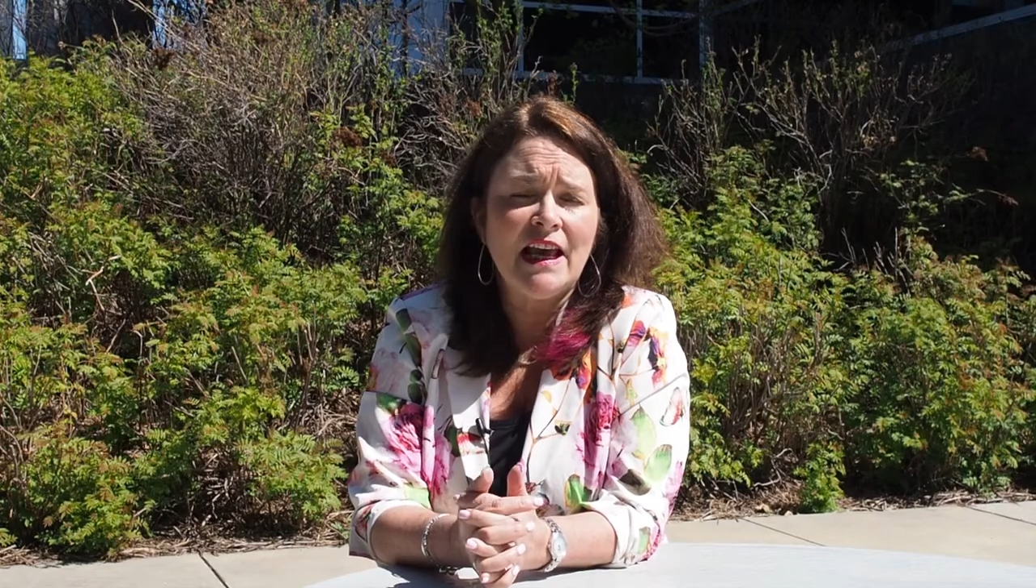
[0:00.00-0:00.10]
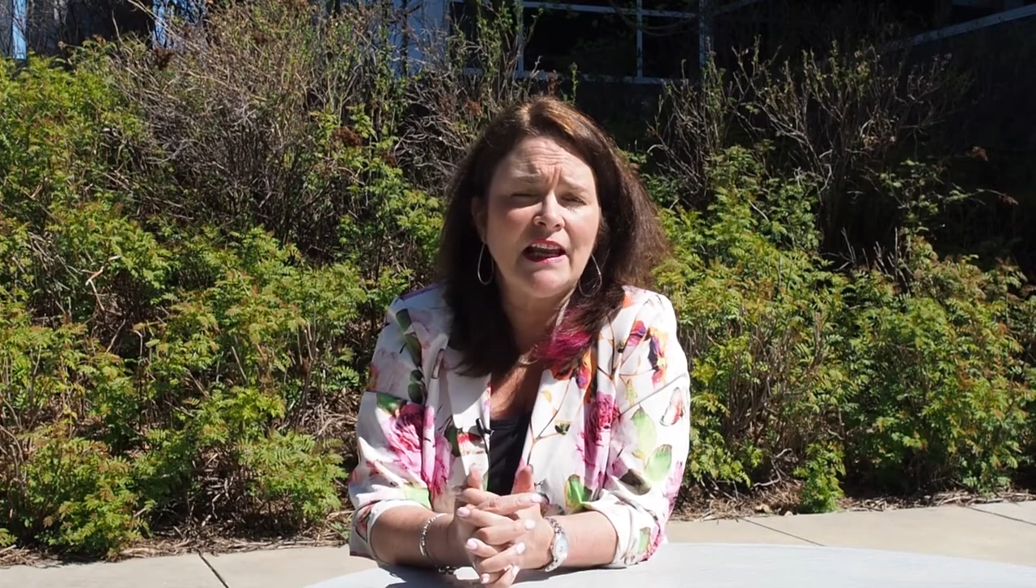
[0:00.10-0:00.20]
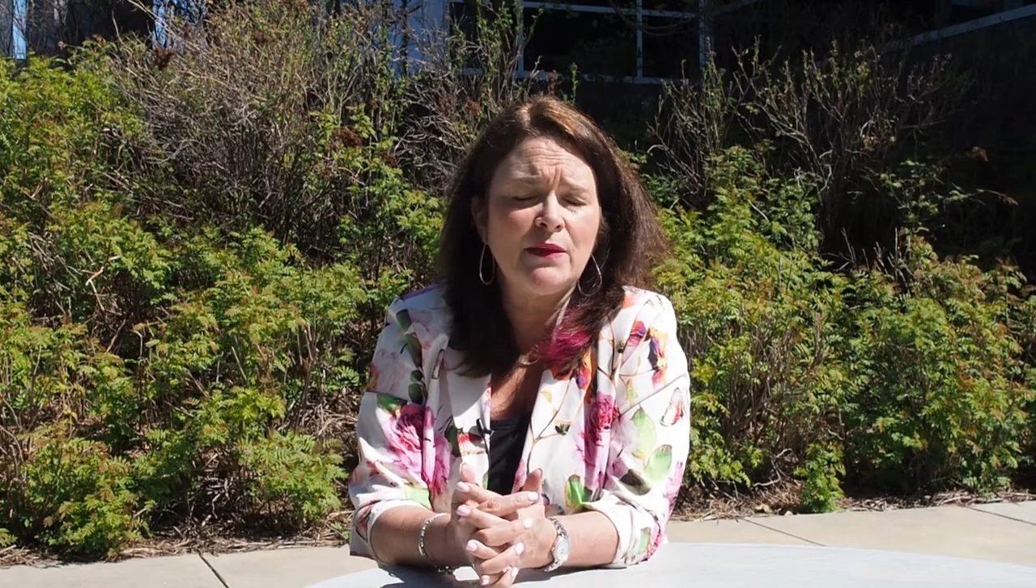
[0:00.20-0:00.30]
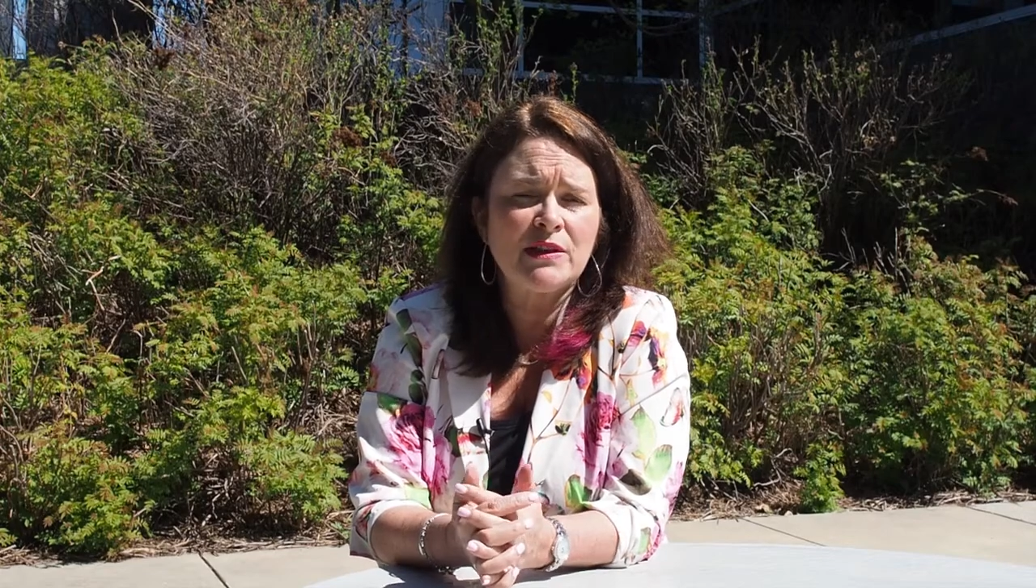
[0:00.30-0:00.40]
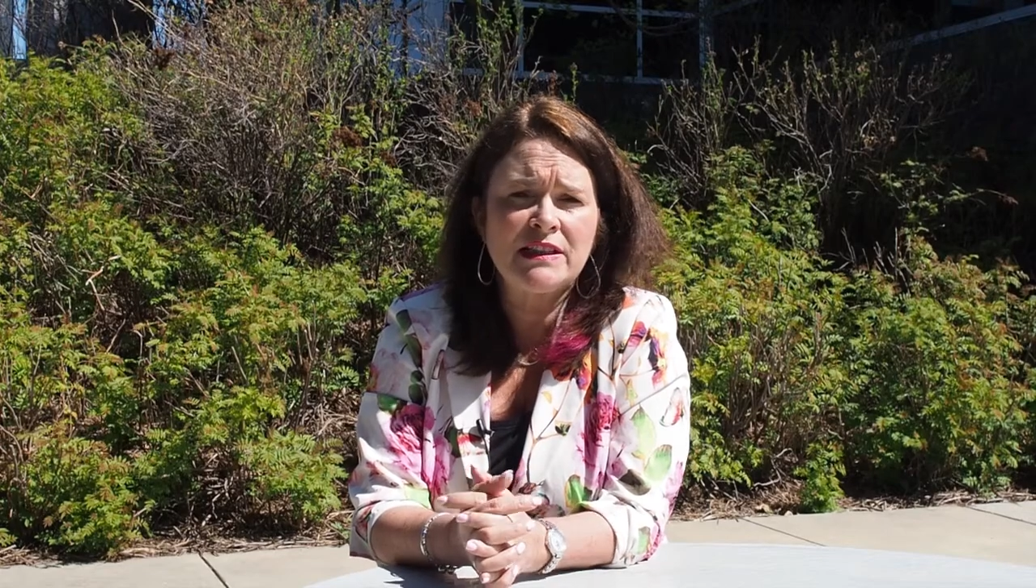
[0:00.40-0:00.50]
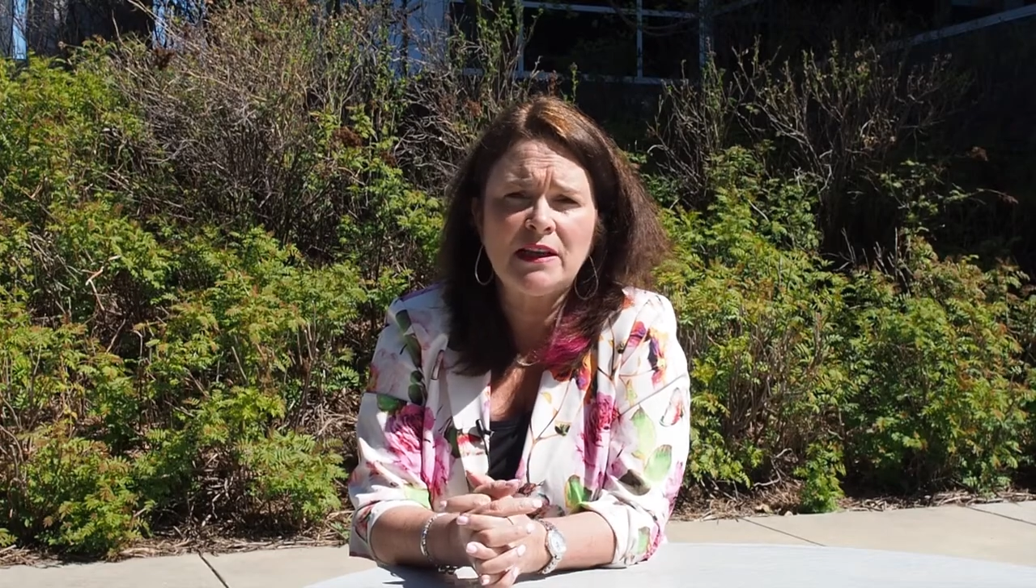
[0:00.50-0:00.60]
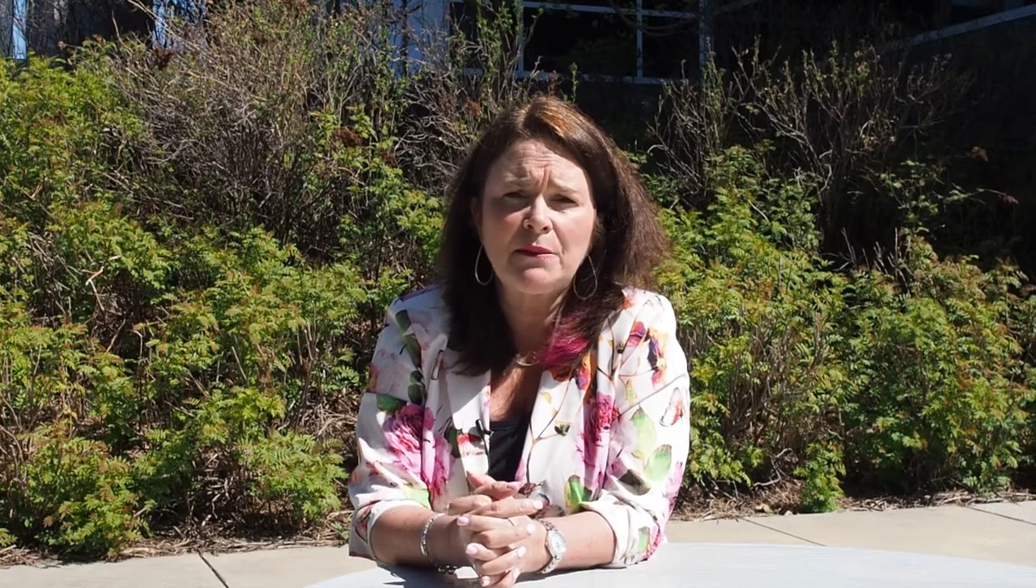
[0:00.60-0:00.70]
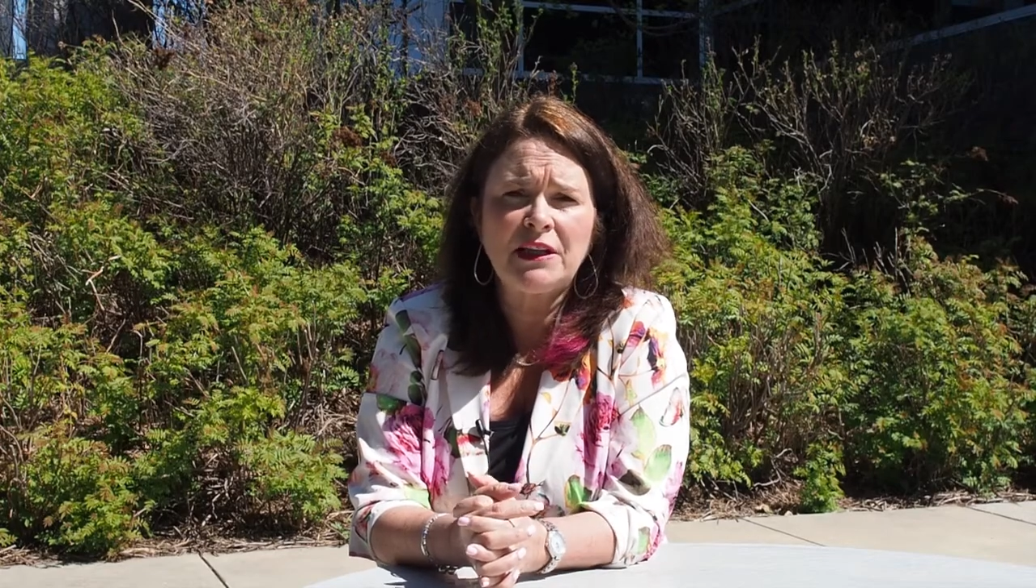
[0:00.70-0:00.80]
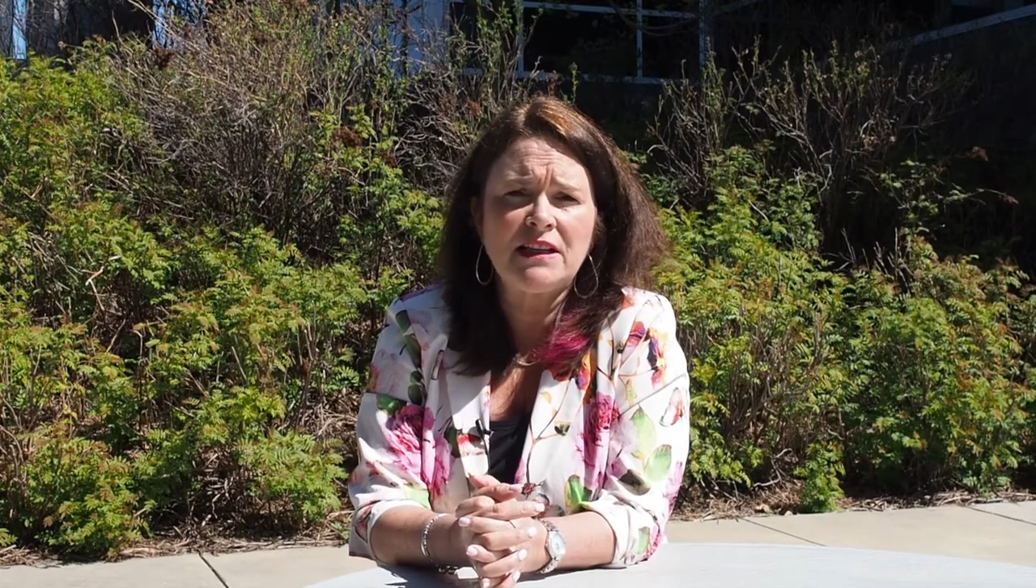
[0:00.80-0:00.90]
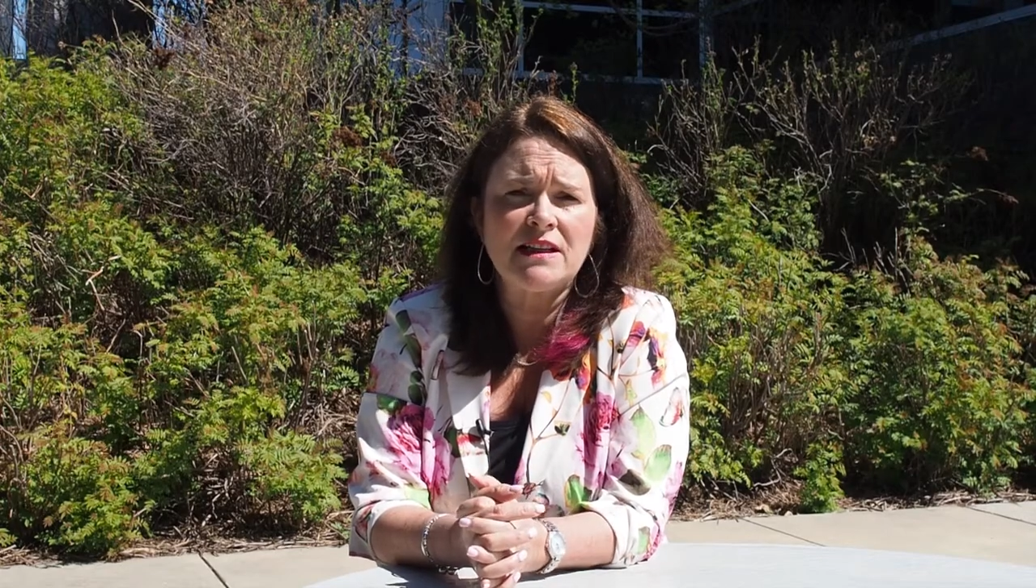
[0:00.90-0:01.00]
And it was
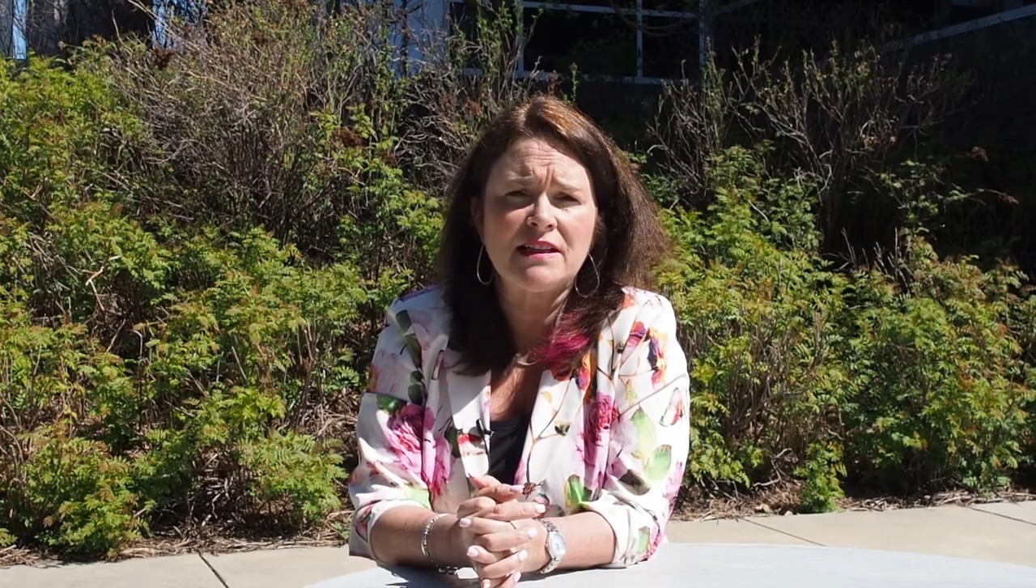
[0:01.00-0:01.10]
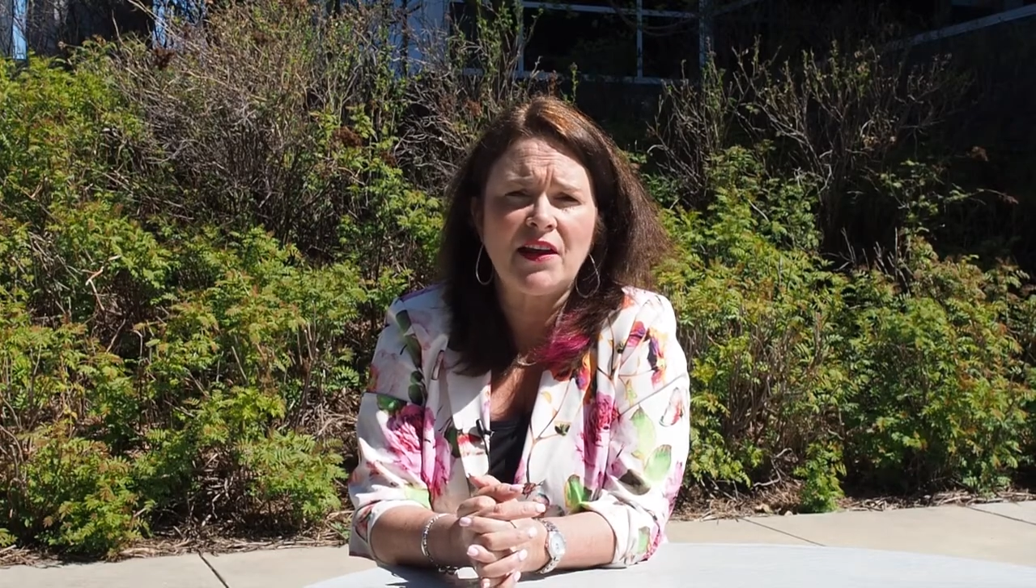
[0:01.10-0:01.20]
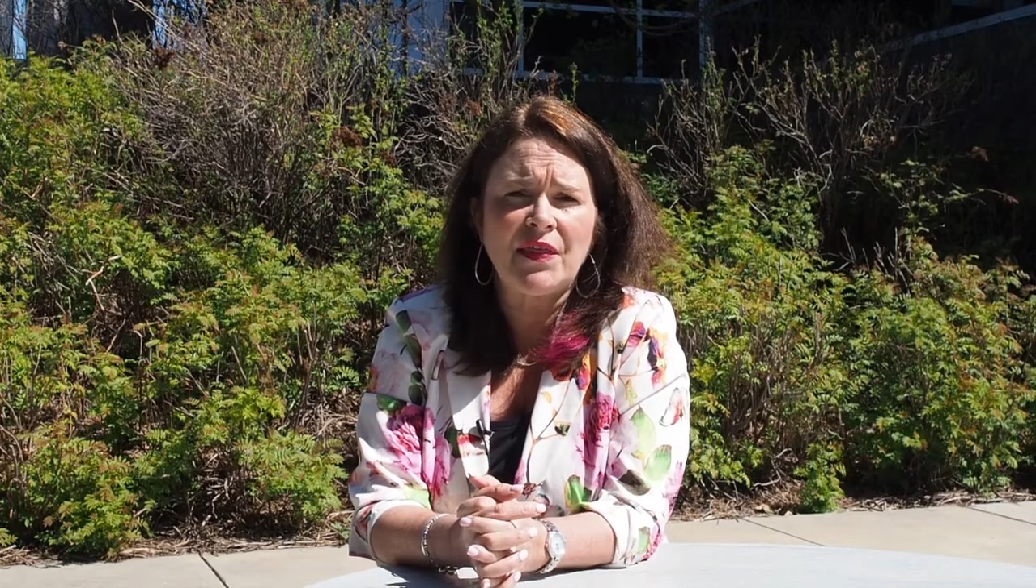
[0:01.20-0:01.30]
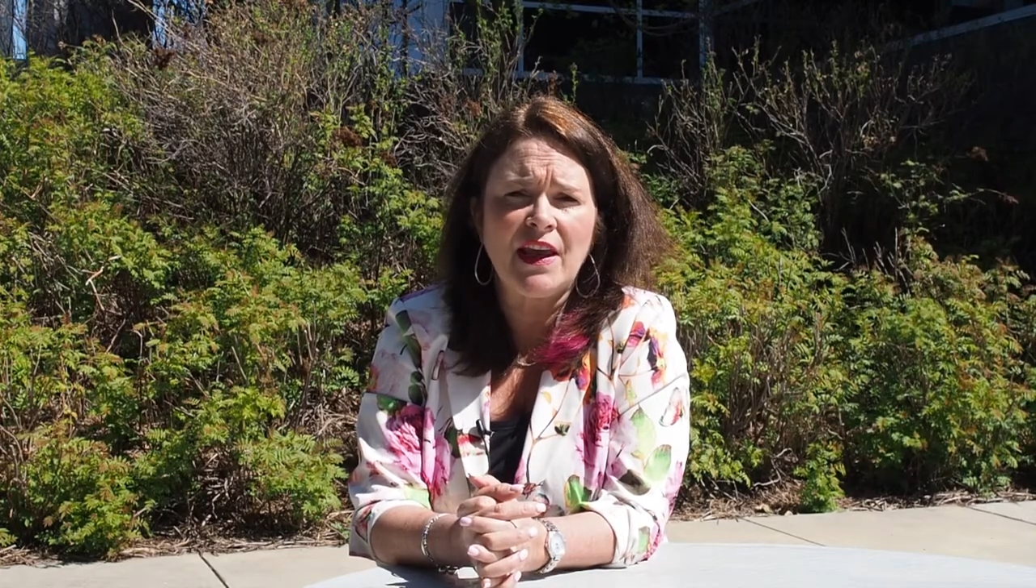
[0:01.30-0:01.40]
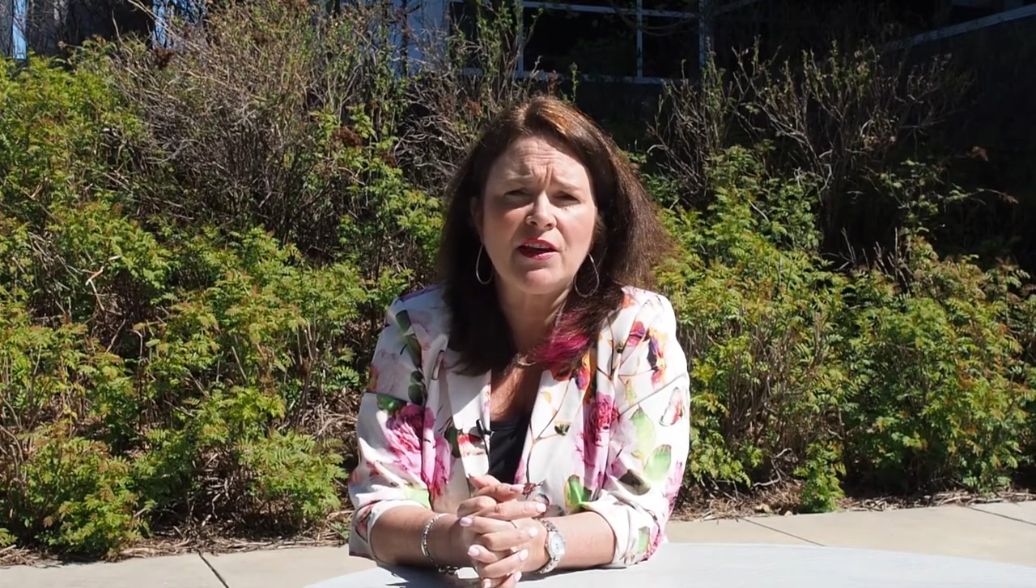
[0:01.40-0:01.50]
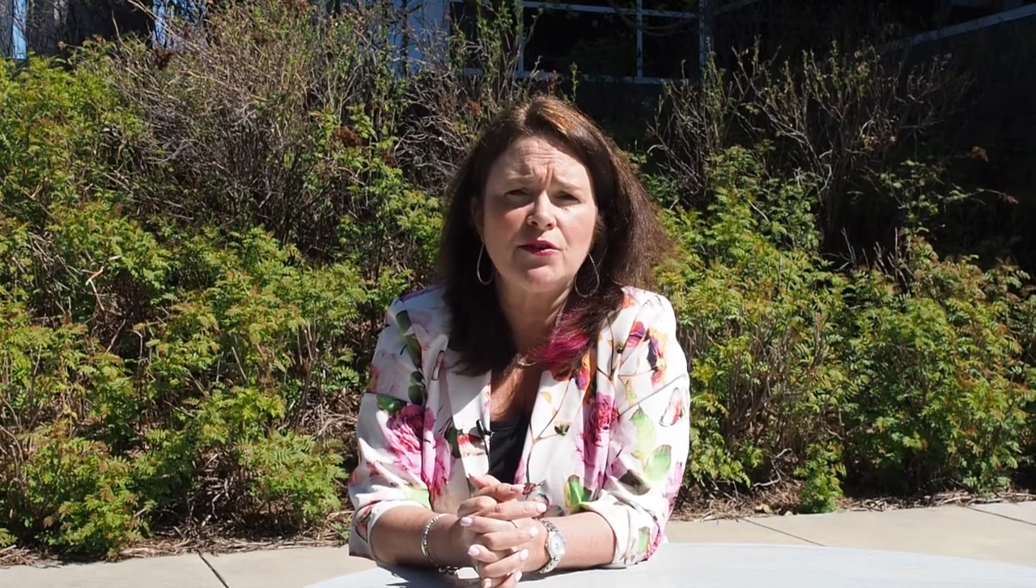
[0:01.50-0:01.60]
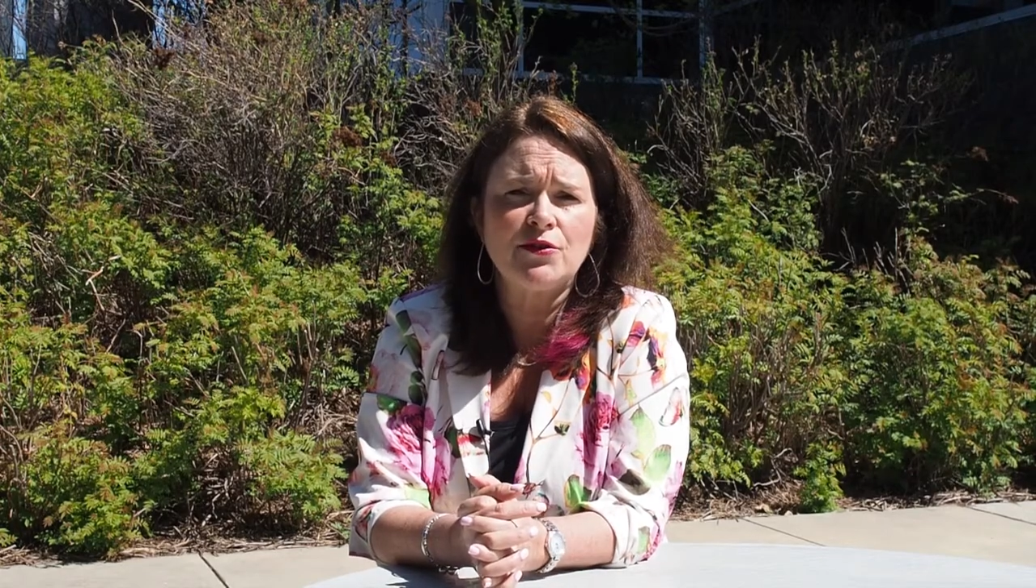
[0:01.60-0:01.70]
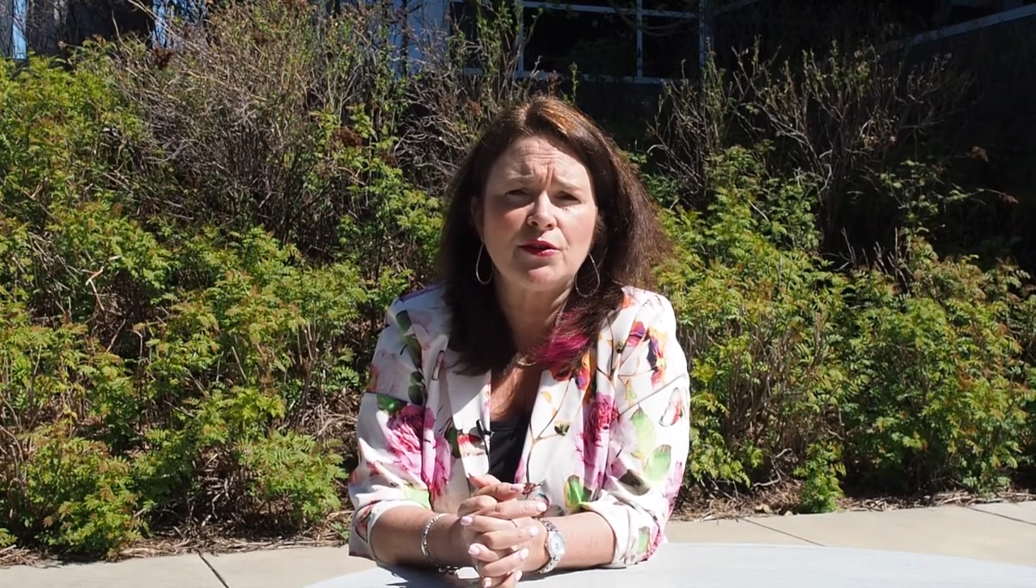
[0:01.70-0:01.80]
simply to say thank you